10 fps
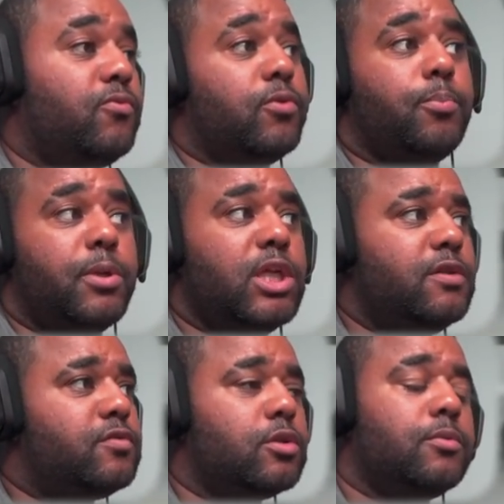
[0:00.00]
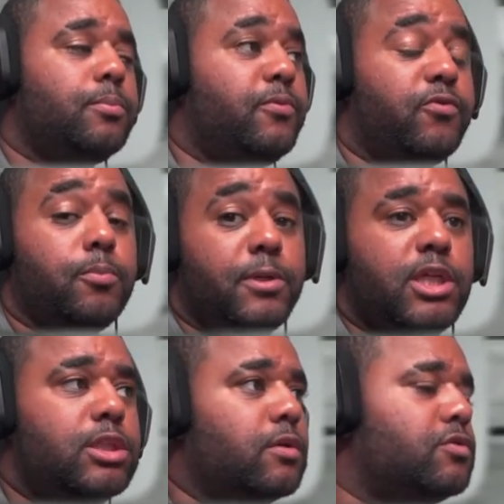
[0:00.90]
for police
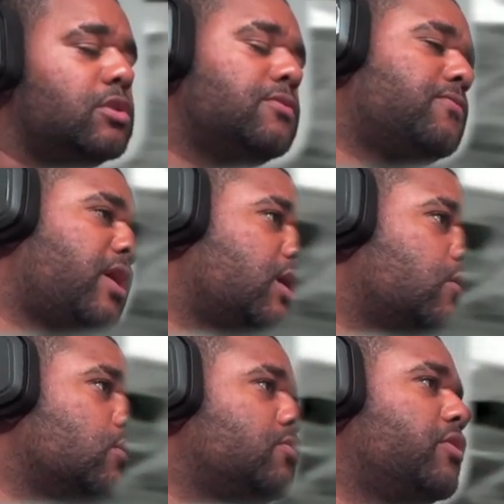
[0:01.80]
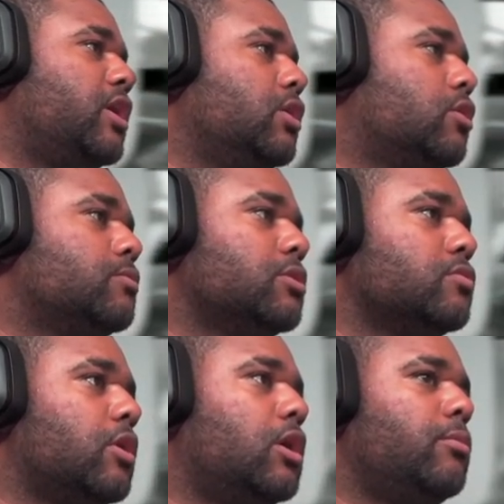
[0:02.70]
officers, thank God for helicopters,
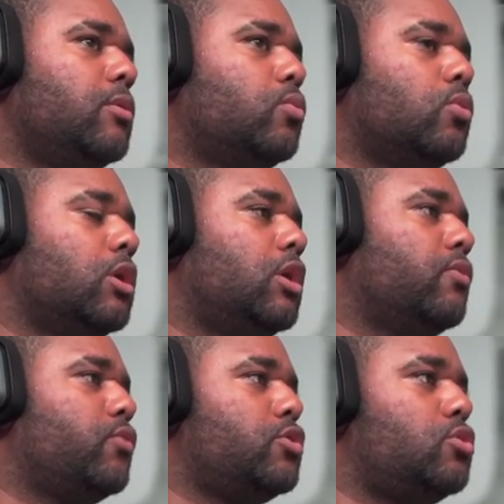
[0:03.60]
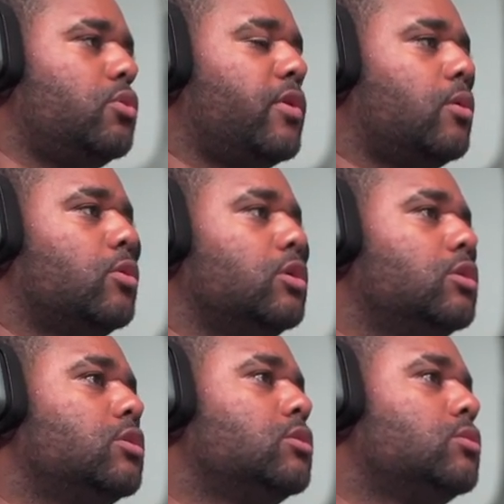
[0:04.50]
right? I mean, what on earth would you do about one?
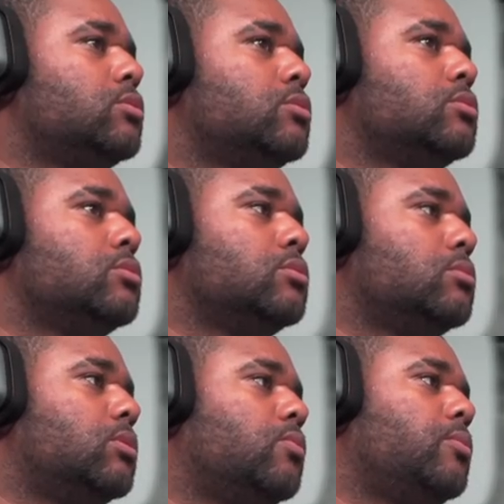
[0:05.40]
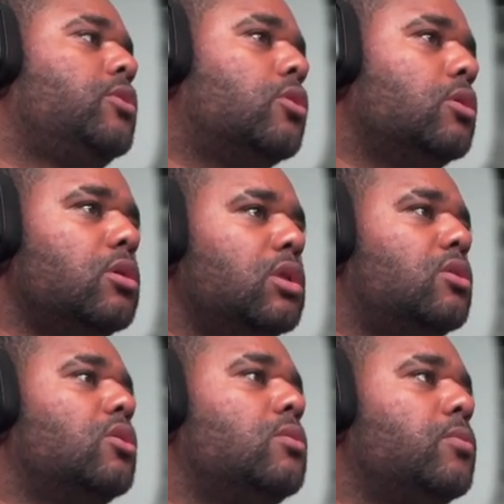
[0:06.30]
I mean, we gone, look, they're
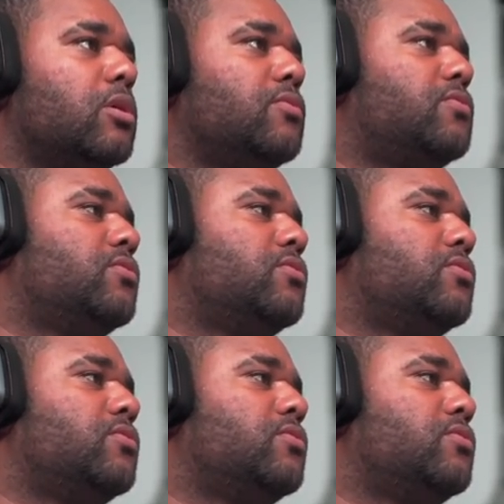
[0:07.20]
gone, bruv.